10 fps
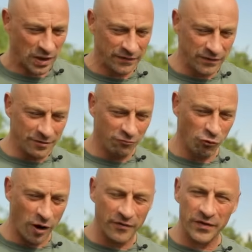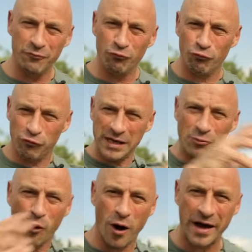And rather than
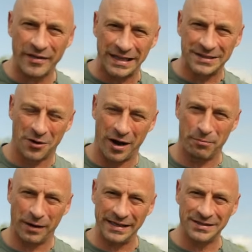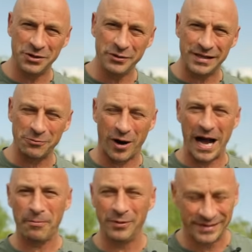rewire the entire place, usually what
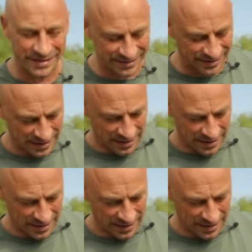happens is